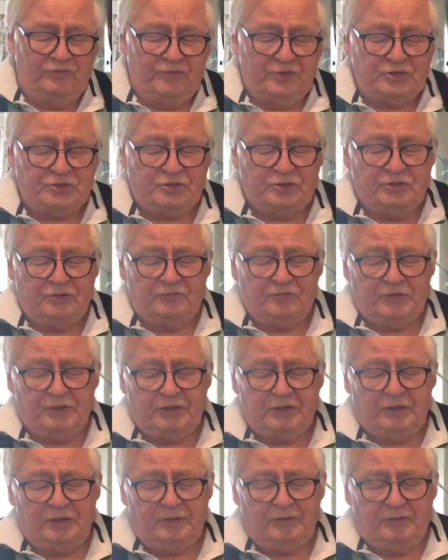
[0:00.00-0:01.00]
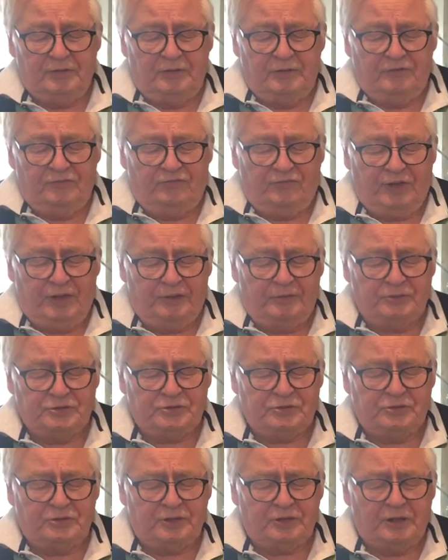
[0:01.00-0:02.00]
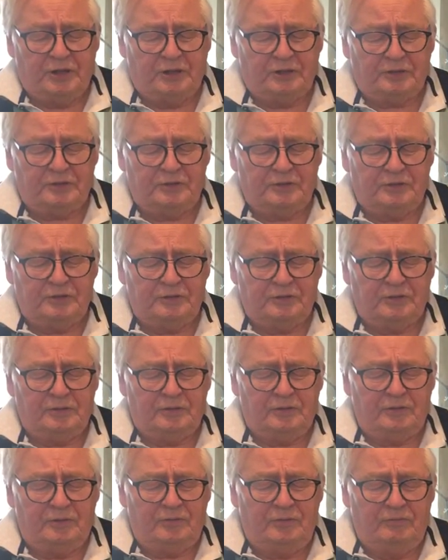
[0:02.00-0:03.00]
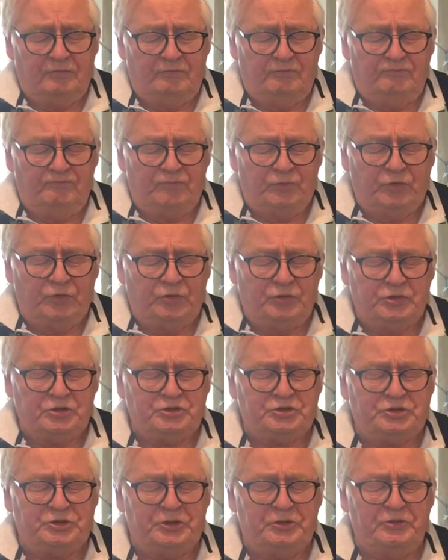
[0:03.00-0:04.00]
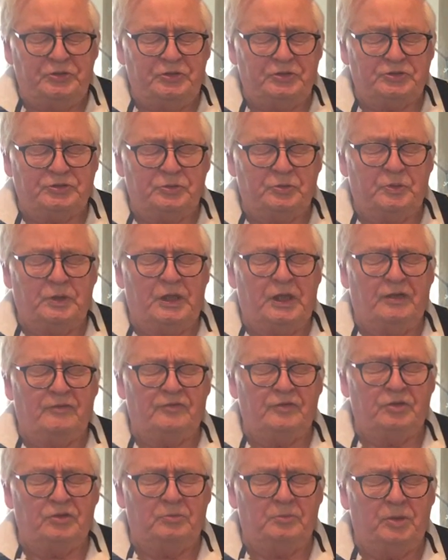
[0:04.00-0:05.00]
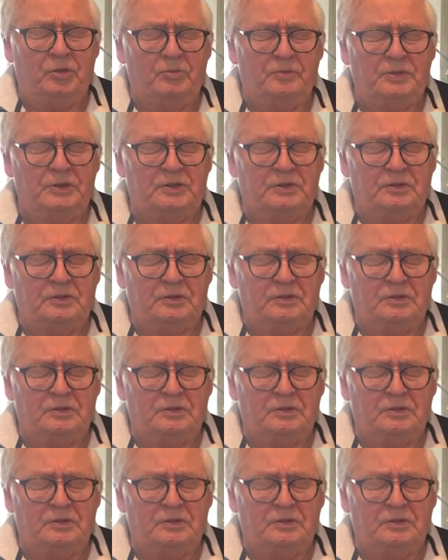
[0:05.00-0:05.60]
vision of the flowers in the garden, or the stillness that we have at the moment.